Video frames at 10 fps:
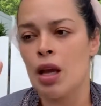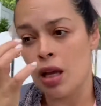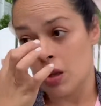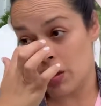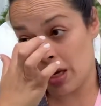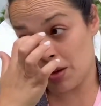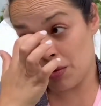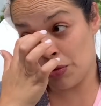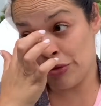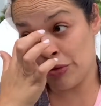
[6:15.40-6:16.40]
like
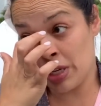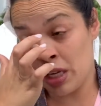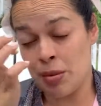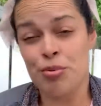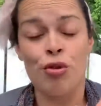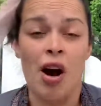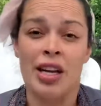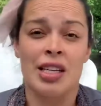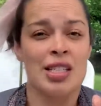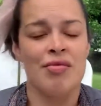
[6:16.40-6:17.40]
free
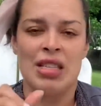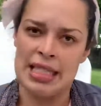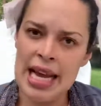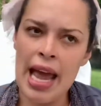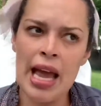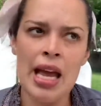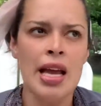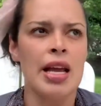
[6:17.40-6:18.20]
product of the day.